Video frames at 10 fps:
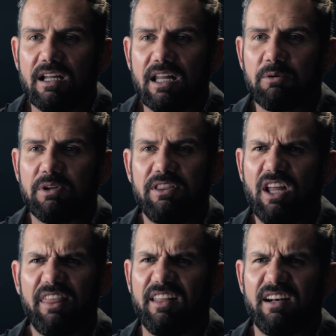like with
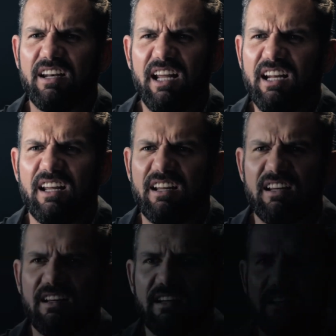nothing in it.
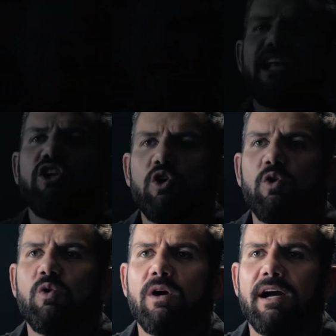I
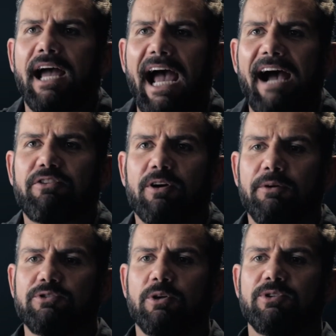knew after
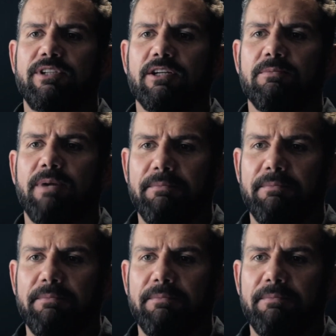I was almost killed